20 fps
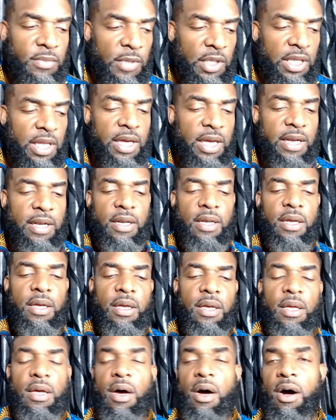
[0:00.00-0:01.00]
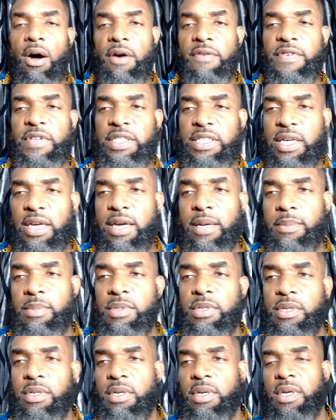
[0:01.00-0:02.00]
that
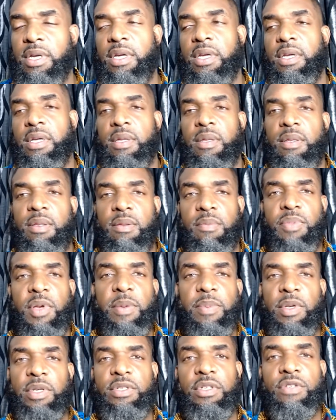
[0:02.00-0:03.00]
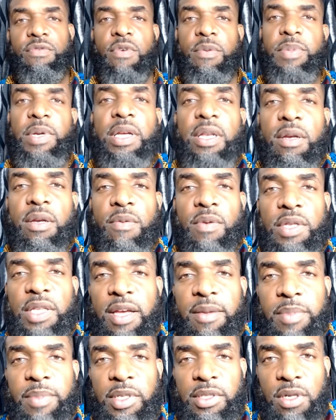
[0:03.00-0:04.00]
oftentimes, people are just repeating what
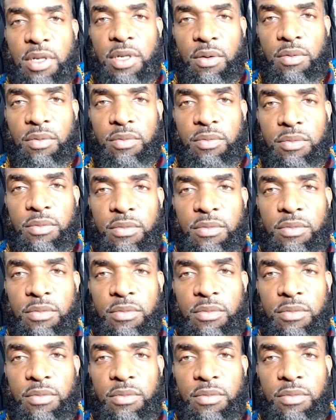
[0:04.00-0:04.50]
they've been told.